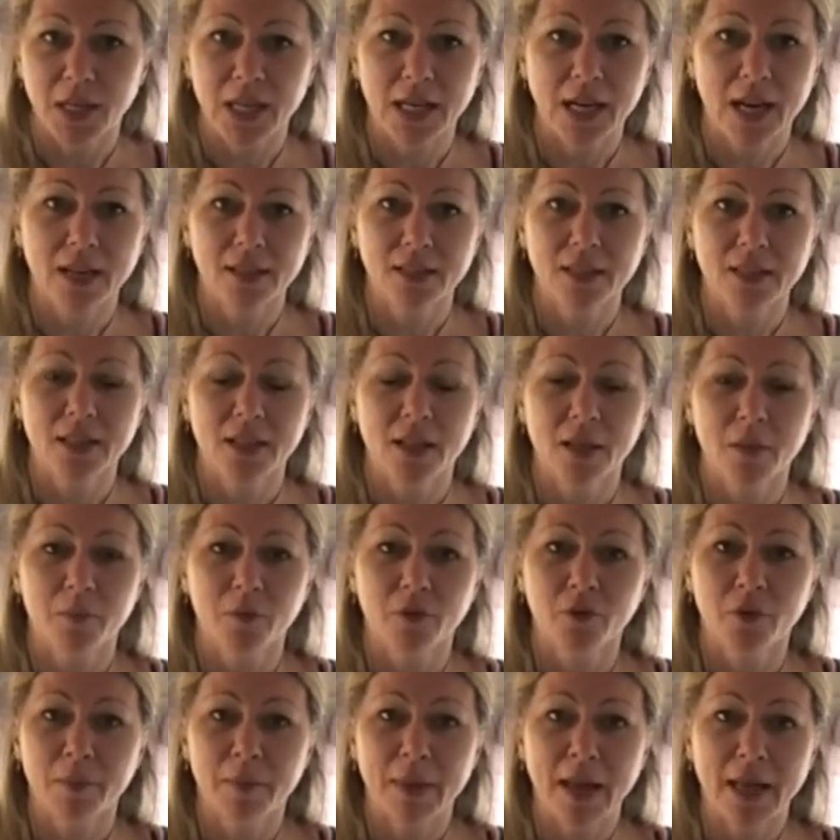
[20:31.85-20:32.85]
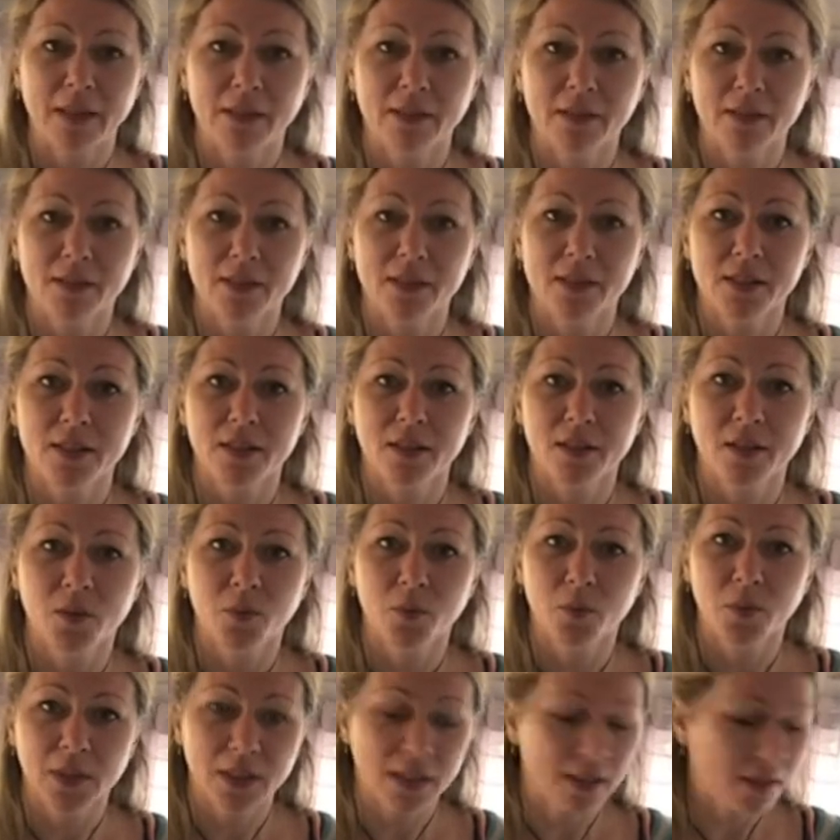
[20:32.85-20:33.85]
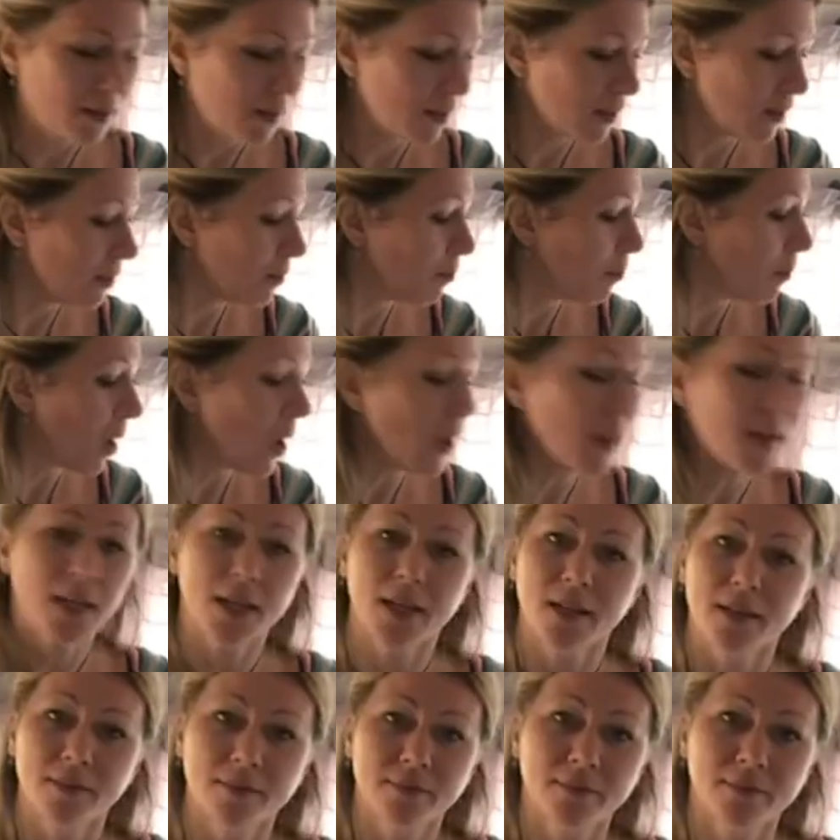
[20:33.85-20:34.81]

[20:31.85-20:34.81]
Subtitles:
connect to them for balance within the body.